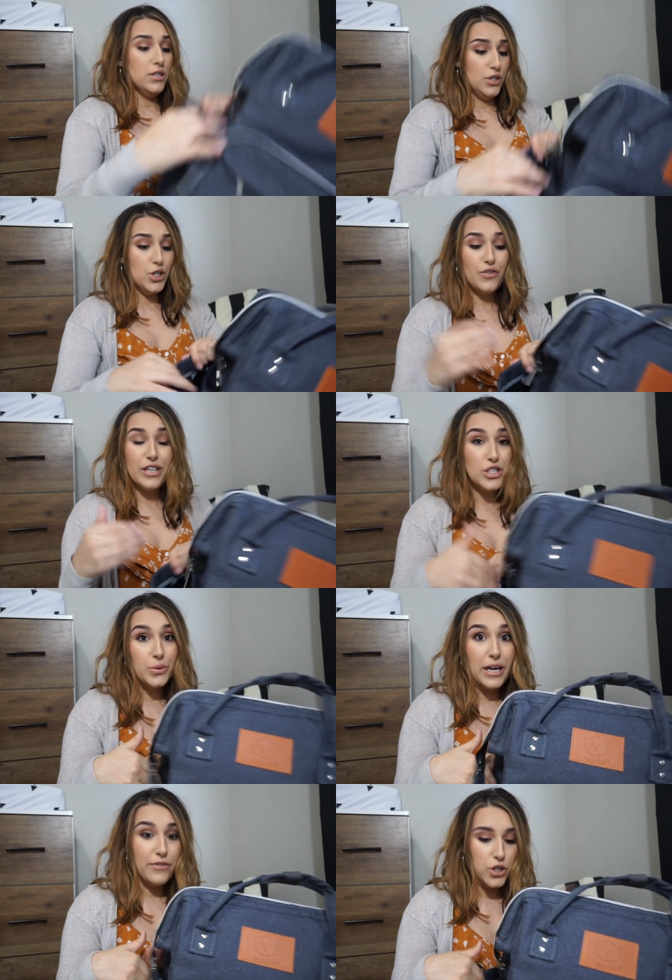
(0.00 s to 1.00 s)
you can really do
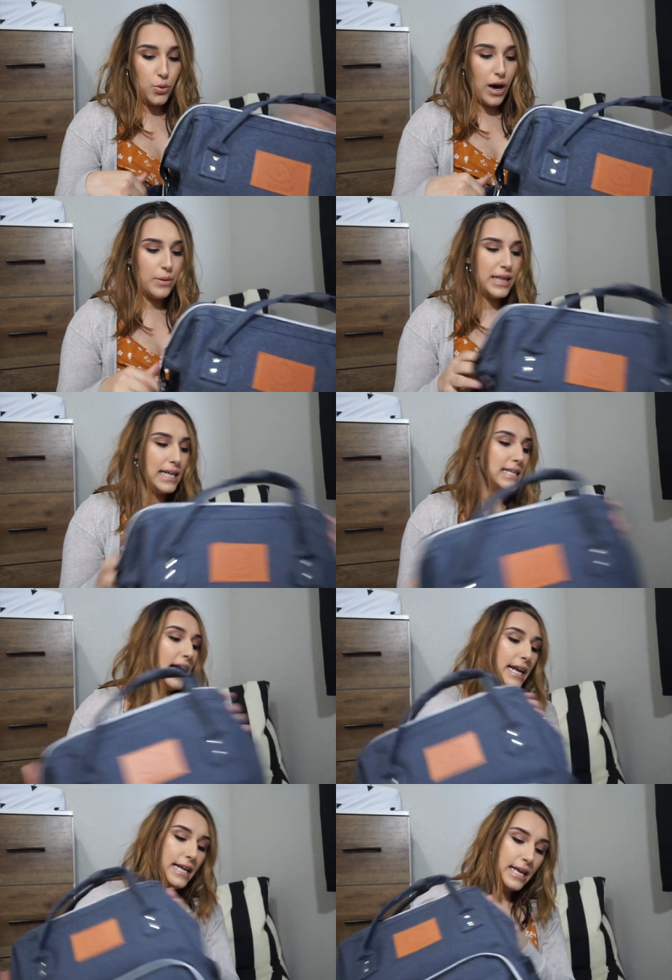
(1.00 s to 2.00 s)
whatever you want with that
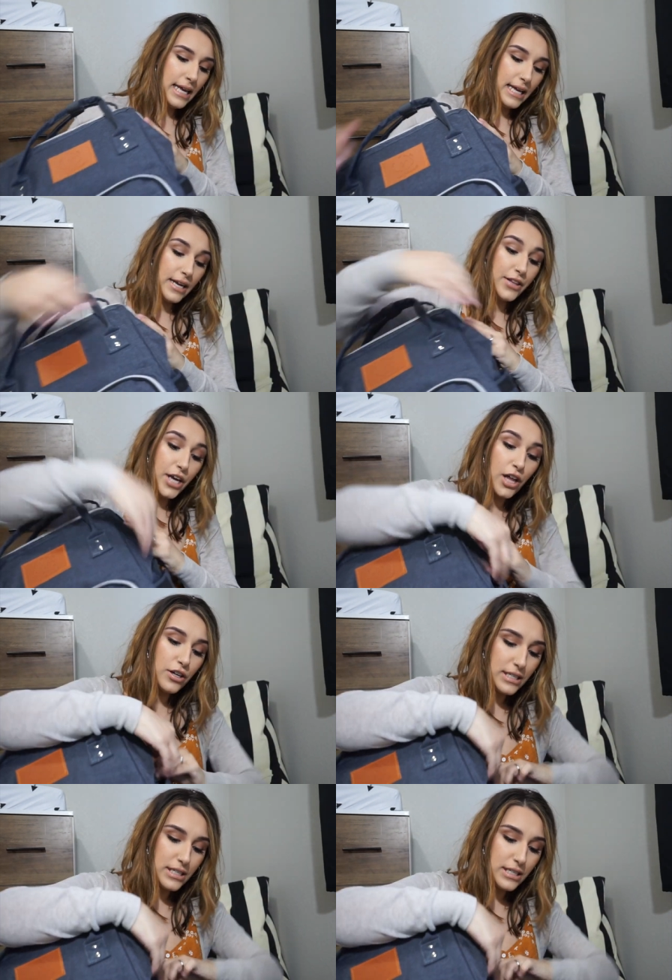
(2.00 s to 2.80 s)
side. And on the other